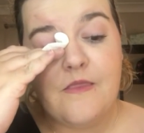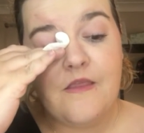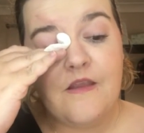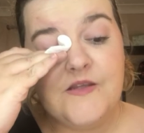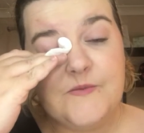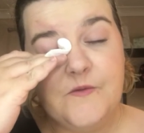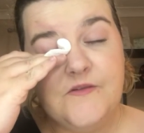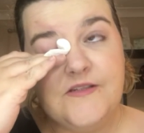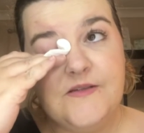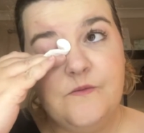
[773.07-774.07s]
I
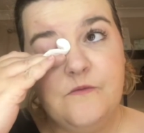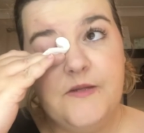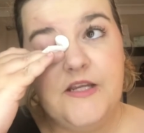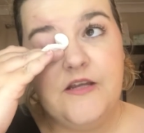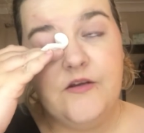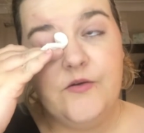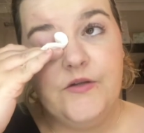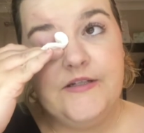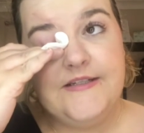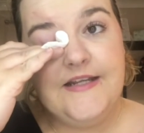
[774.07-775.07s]
suppose this will be a
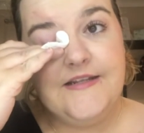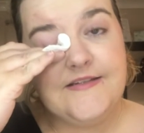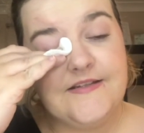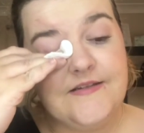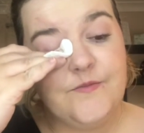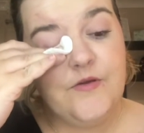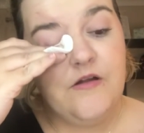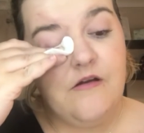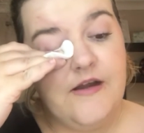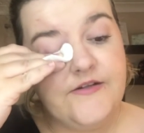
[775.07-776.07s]
good test as
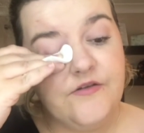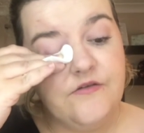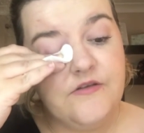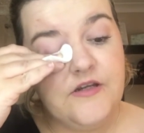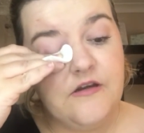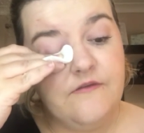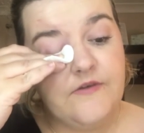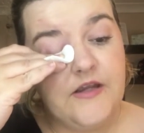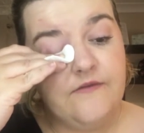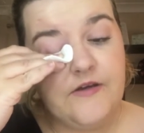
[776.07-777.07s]
well. I don't think I've
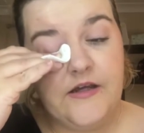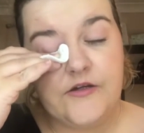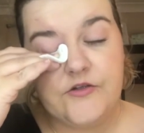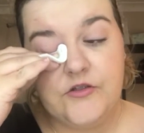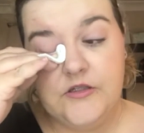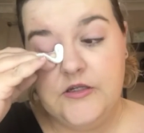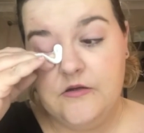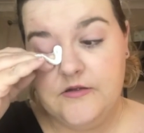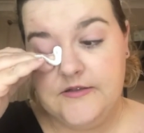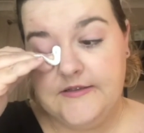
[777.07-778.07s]
ever
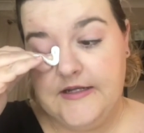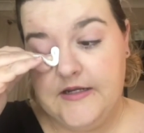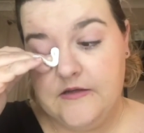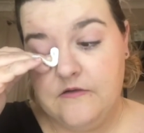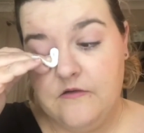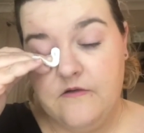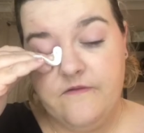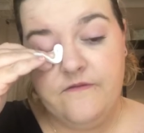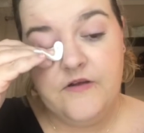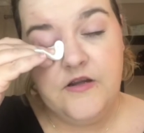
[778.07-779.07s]
actually taken
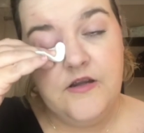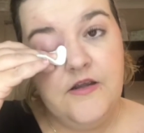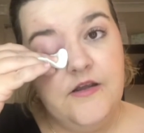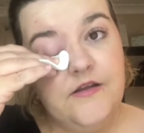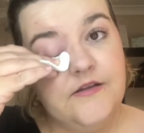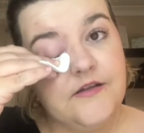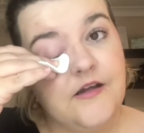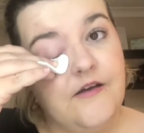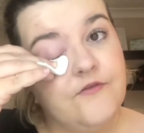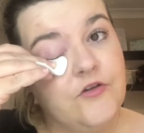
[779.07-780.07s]
off the
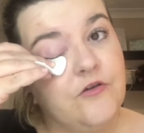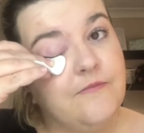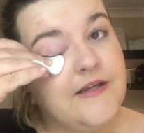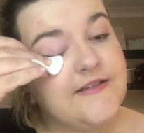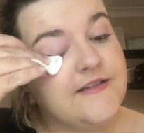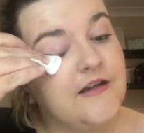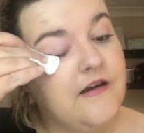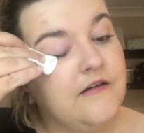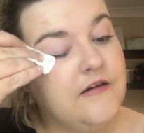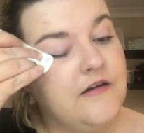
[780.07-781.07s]
Covergirl
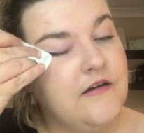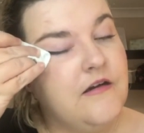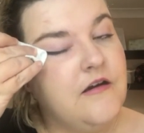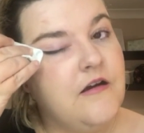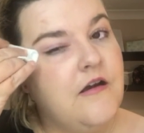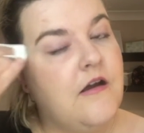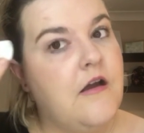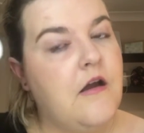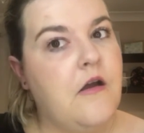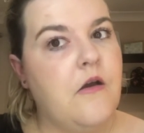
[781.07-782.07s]
mascara
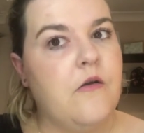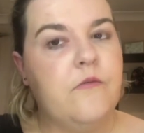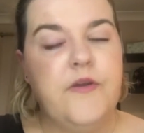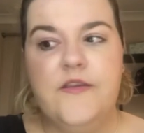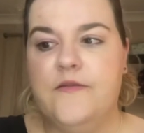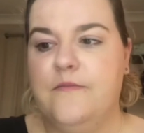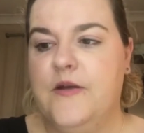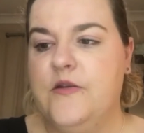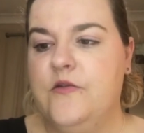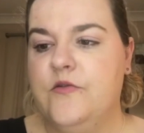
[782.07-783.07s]
with
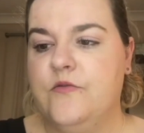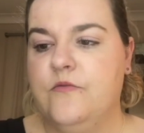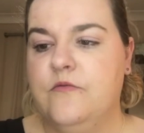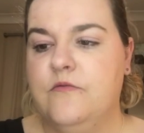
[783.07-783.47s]
my usual